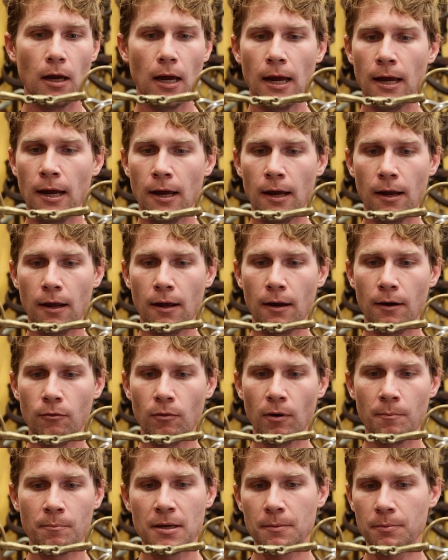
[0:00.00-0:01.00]
And
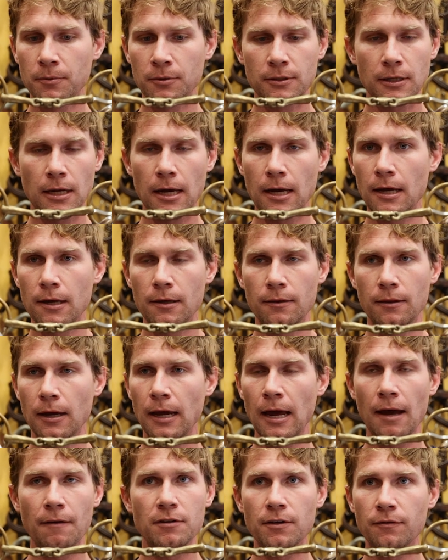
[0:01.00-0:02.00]
when people say
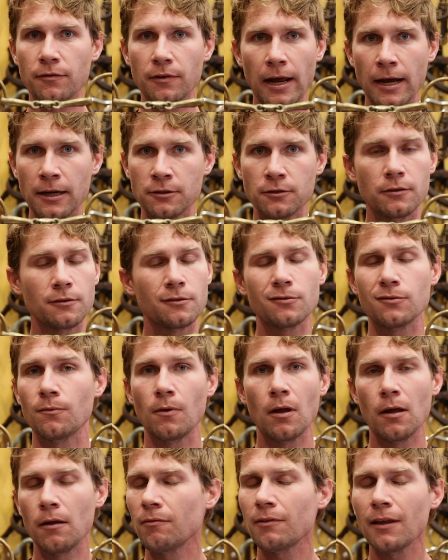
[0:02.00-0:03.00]
they have different actions,
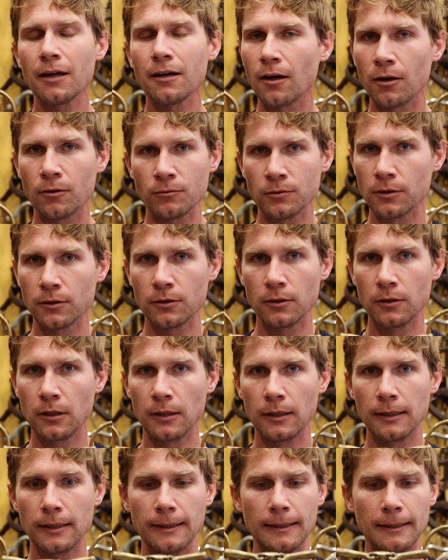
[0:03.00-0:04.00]
they don't.
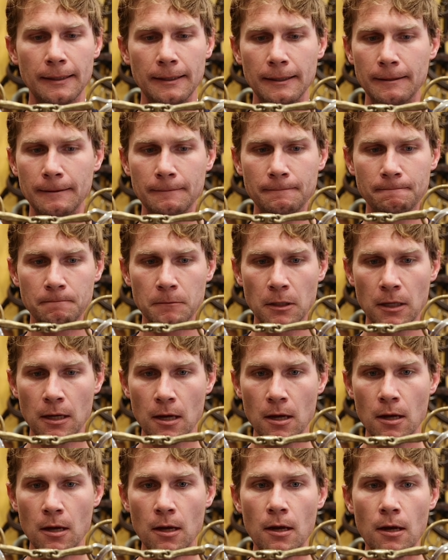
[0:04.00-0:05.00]

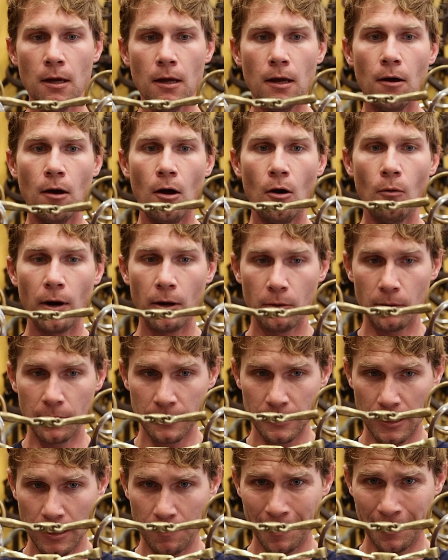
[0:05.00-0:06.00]
What I
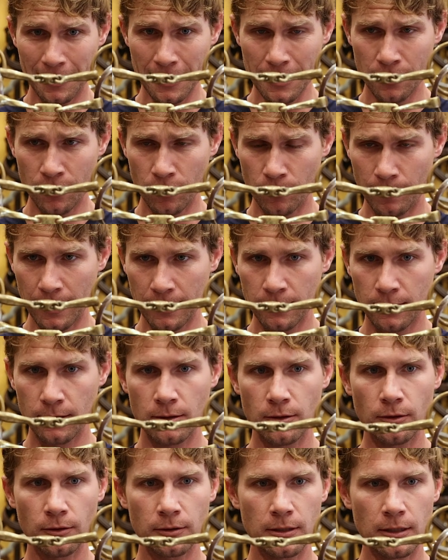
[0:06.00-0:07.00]
will say about these 2 bits
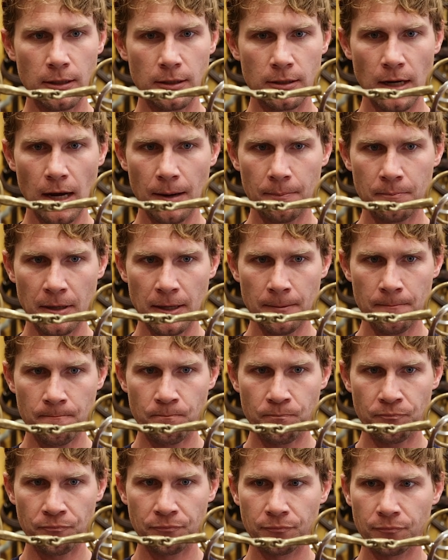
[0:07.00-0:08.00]
is you'll see the top bit
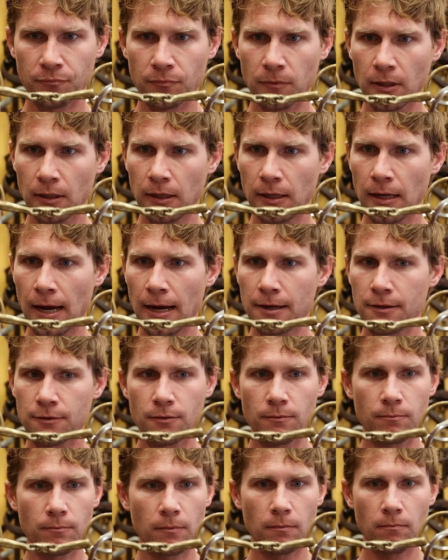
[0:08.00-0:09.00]

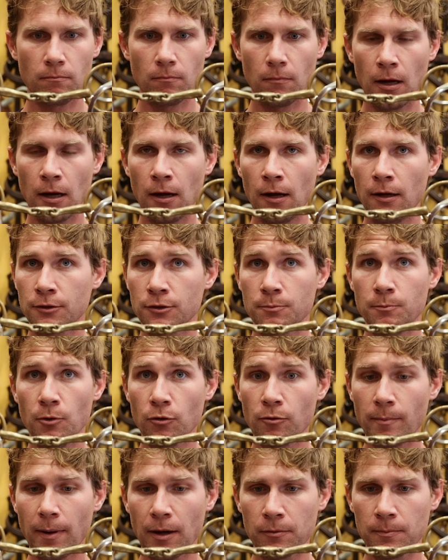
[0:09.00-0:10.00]
has a
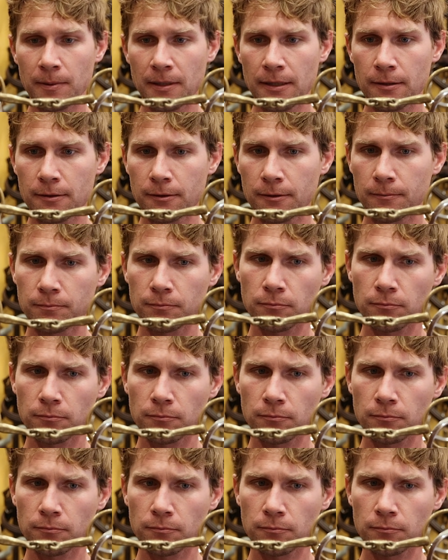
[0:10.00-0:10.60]
smooth mouthpiece,